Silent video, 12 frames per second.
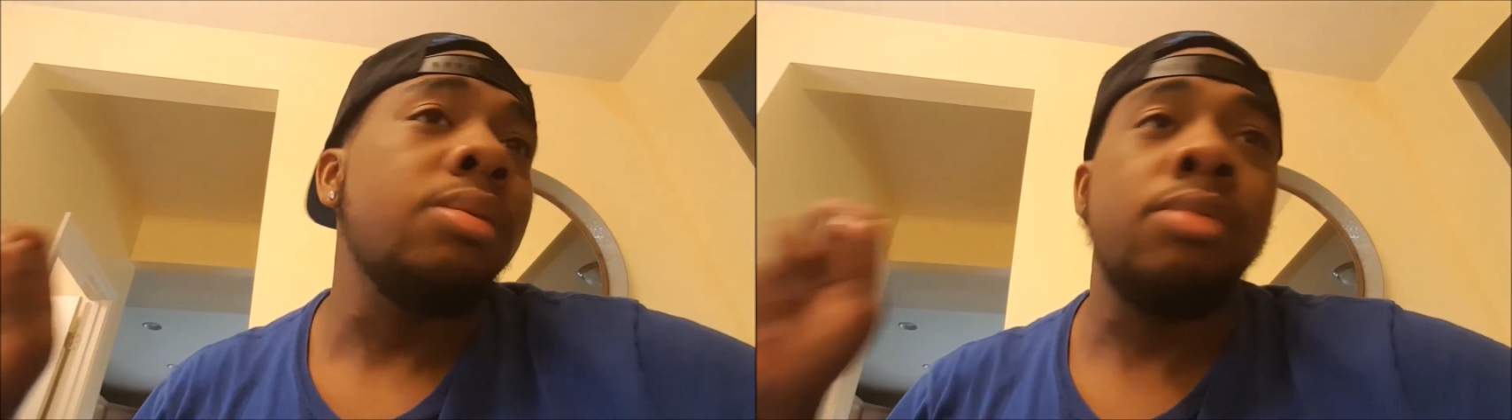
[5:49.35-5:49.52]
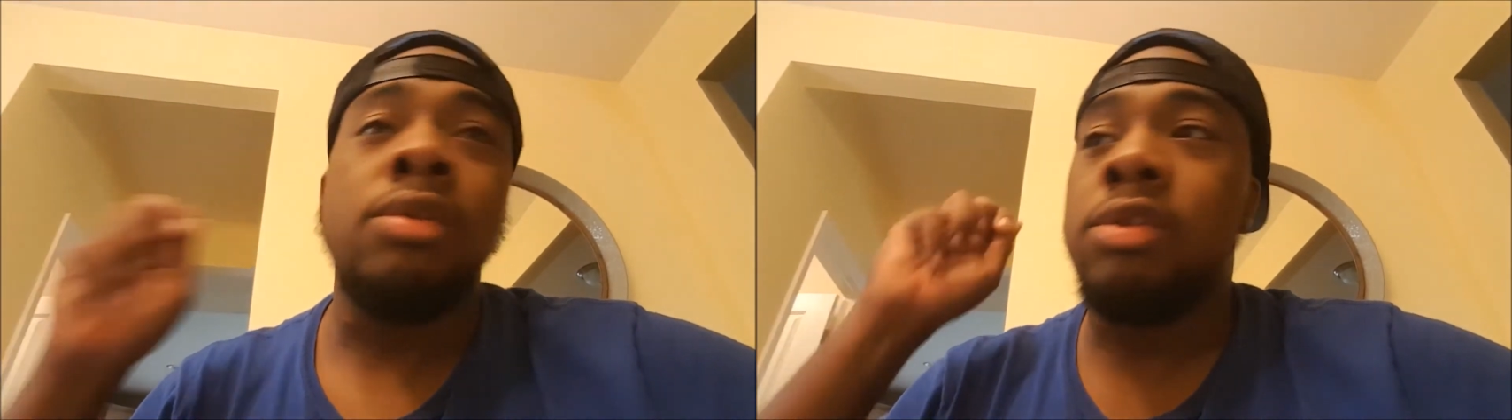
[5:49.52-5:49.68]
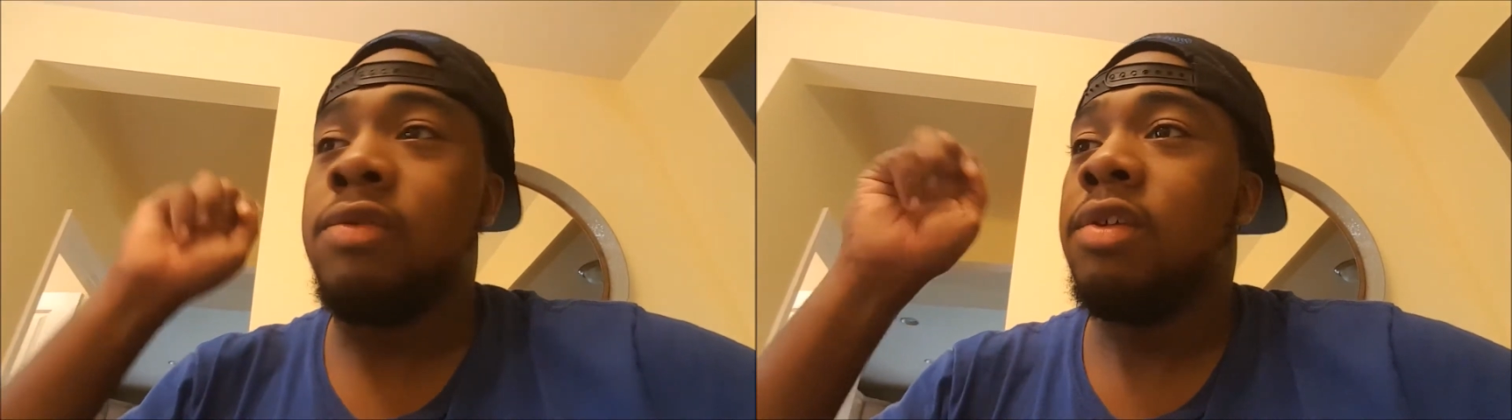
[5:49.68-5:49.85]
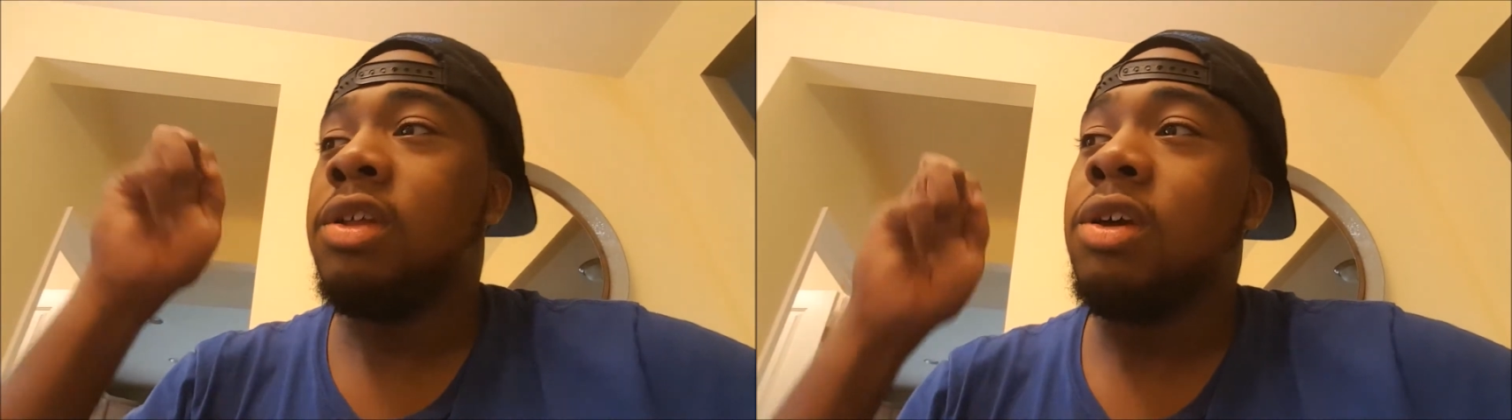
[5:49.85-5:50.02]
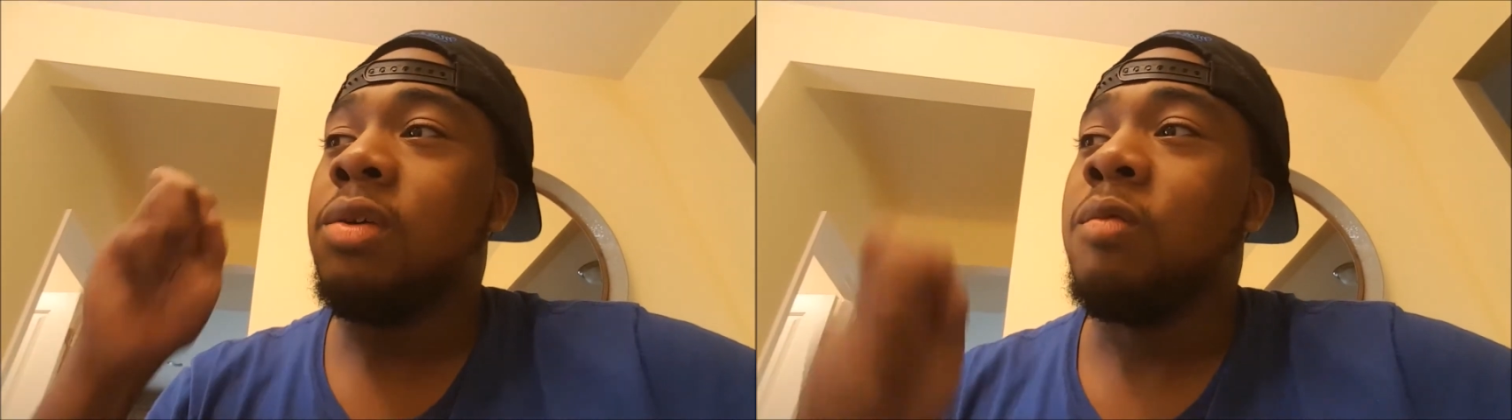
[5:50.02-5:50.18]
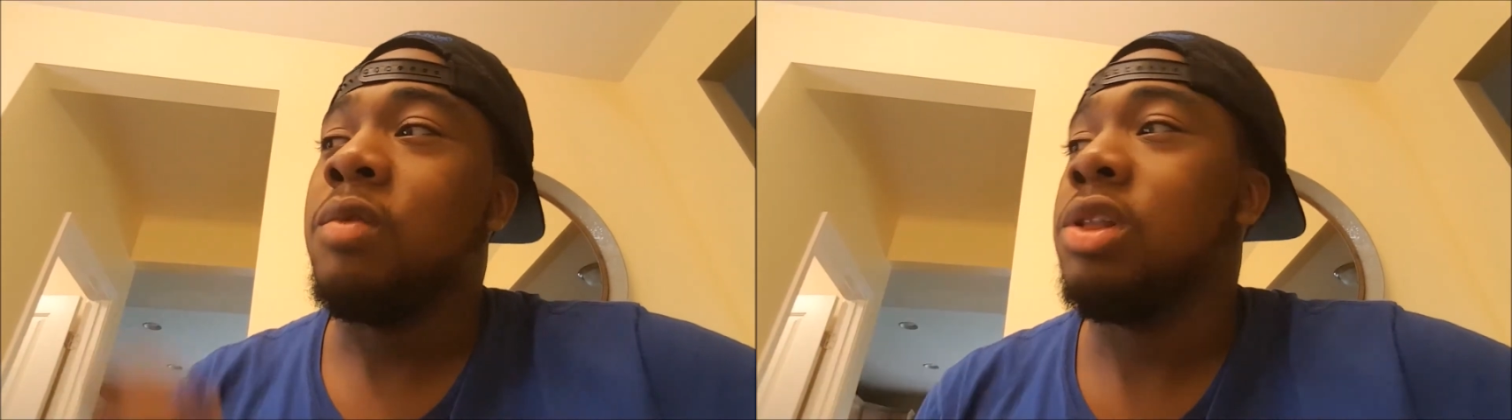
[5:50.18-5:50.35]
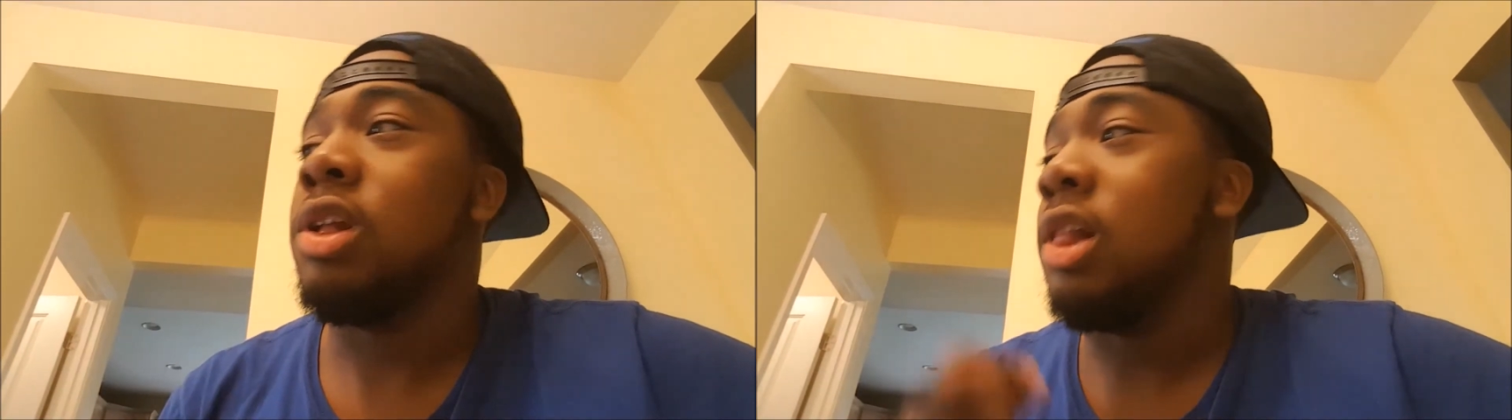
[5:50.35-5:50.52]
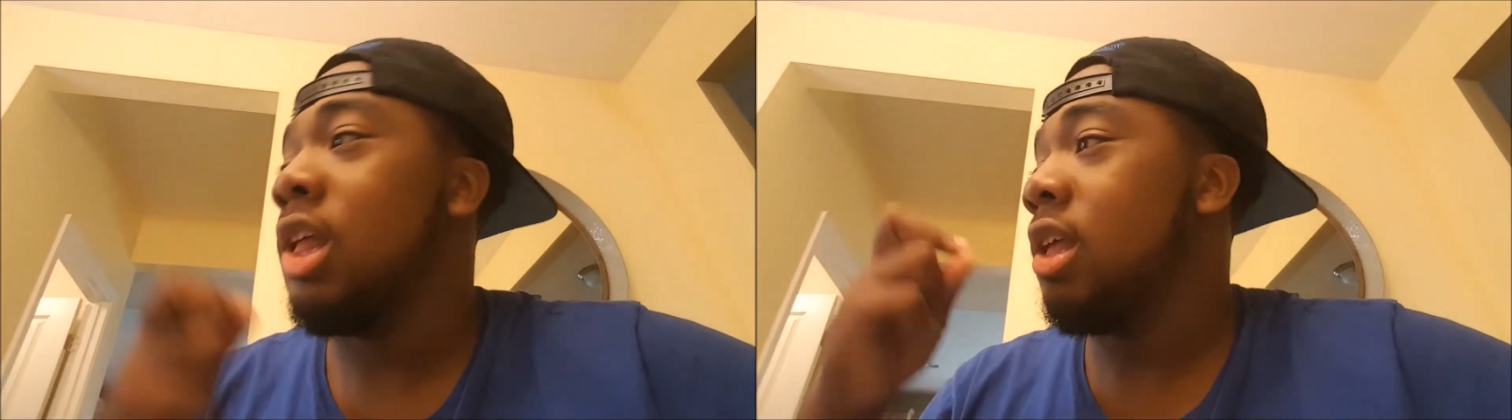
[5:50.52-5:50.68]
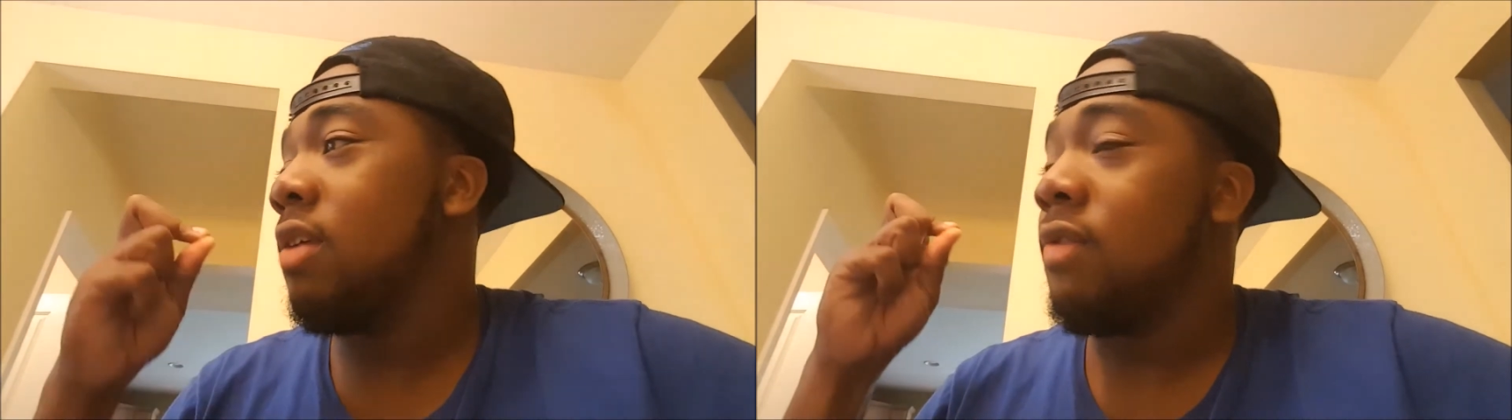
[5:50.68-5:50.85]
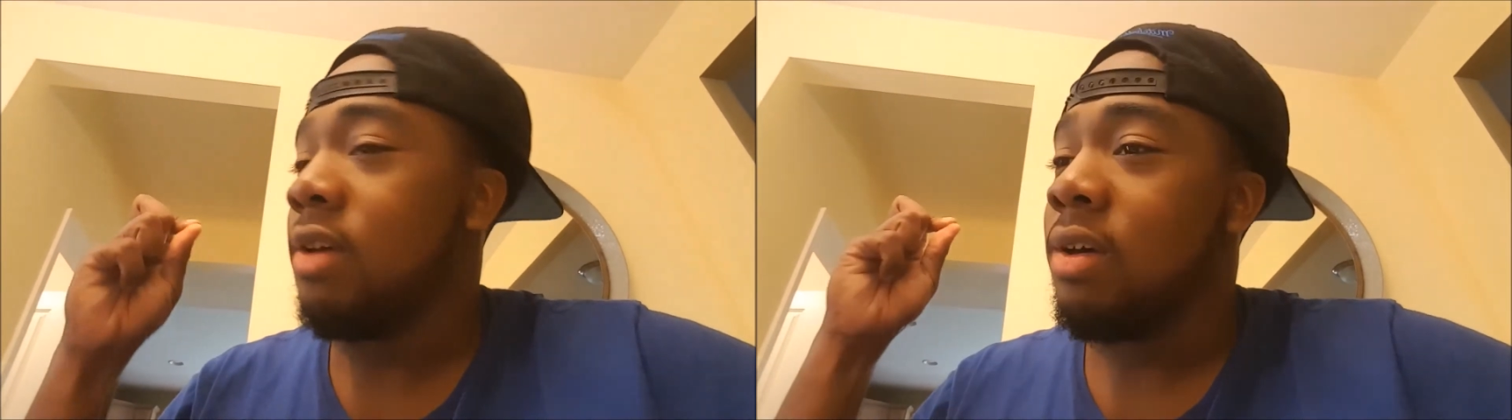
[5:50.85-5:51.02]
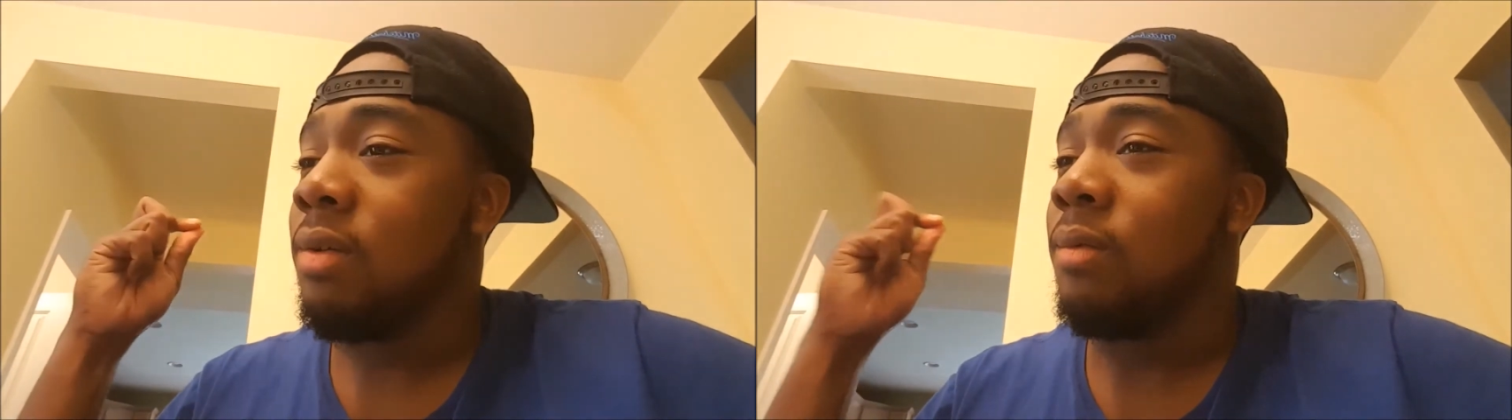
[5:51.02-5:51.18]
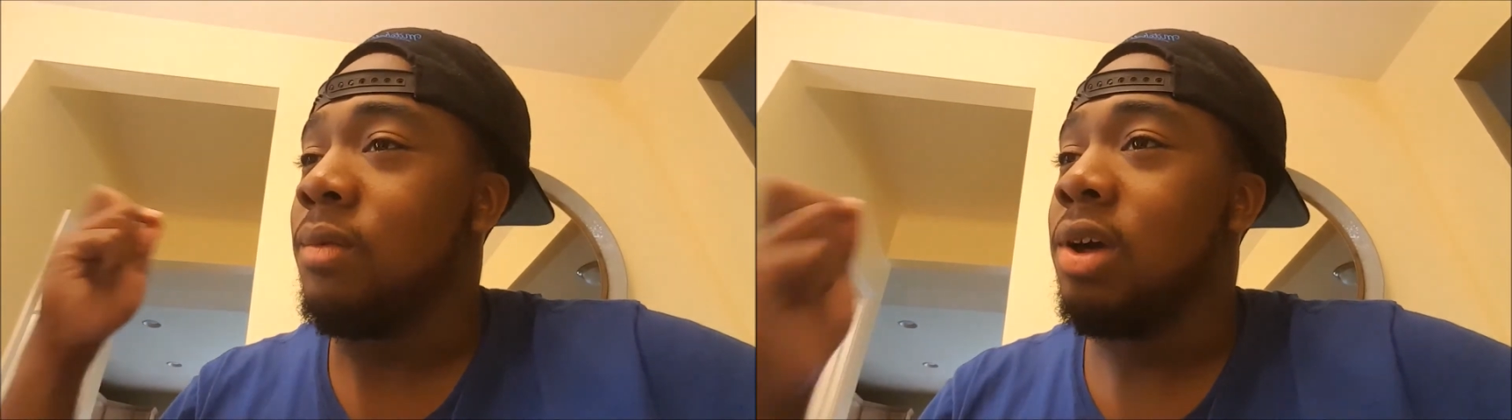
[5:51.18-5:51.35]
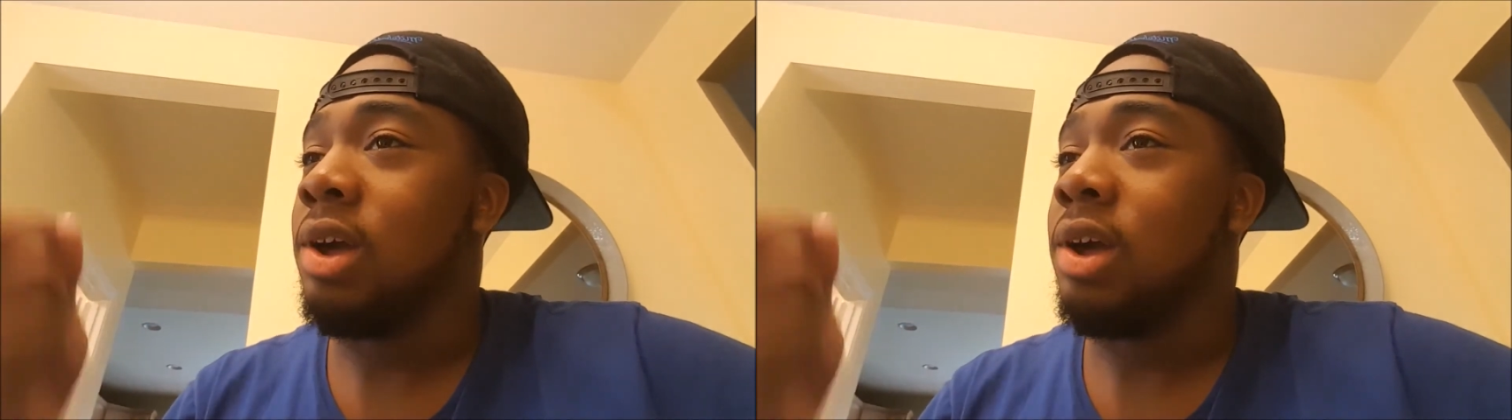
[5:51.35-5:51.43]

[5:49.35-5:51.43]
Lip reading: music video when the lady fell,